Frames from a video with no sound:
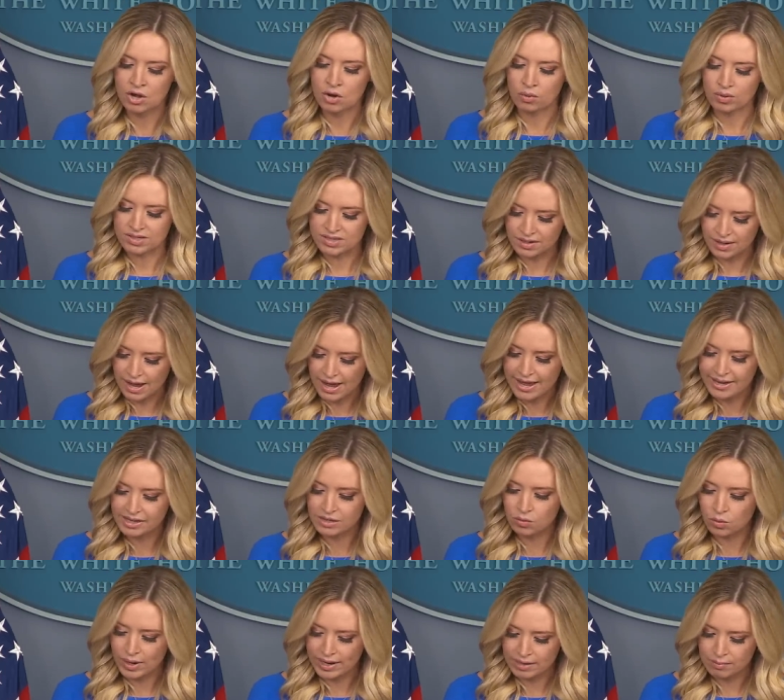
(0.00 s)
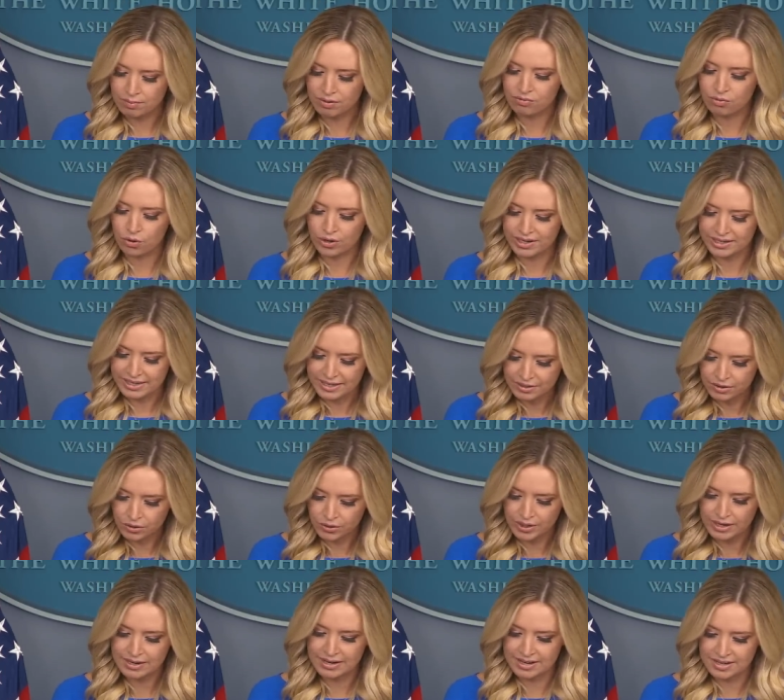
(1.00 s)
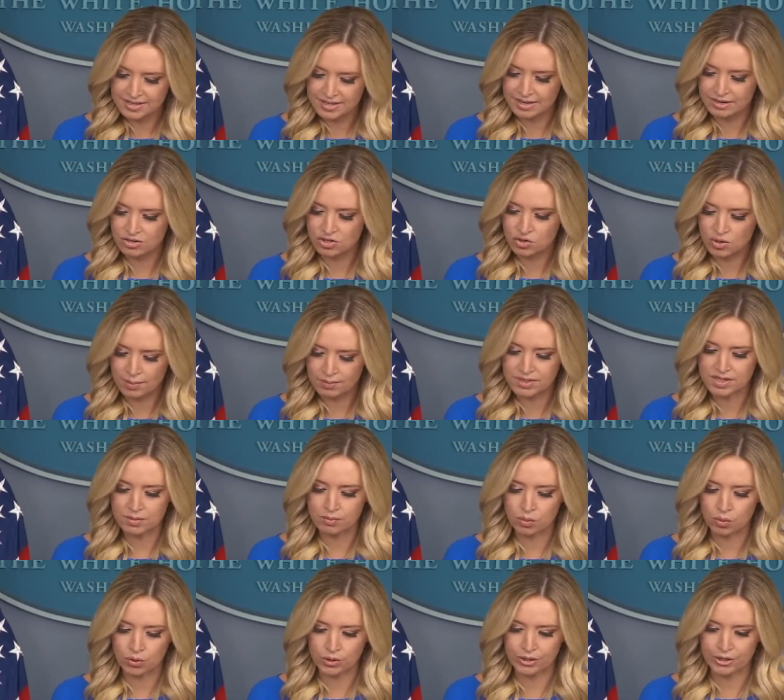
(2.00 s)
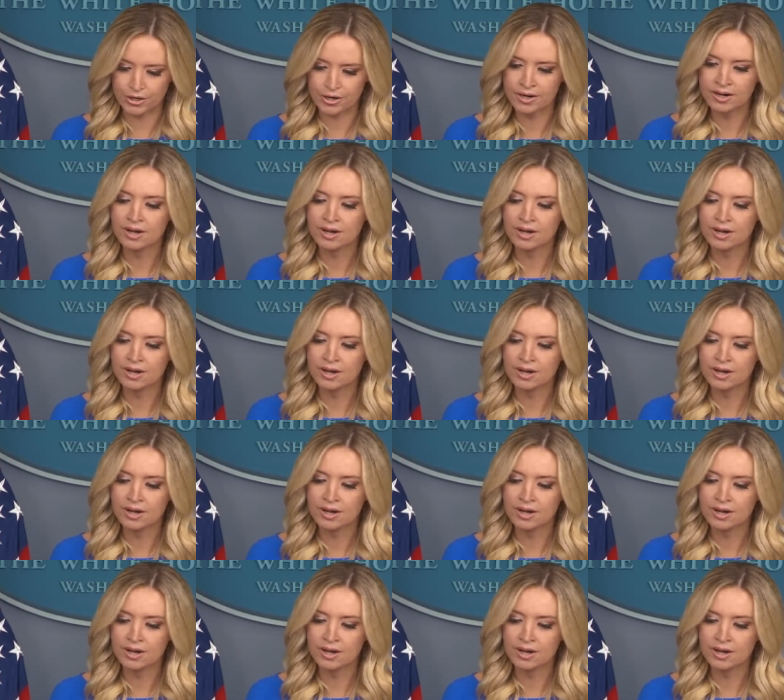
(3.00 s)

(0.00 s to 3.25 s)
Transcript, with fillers: was lying in wait before he killed an innocent Trump supporter.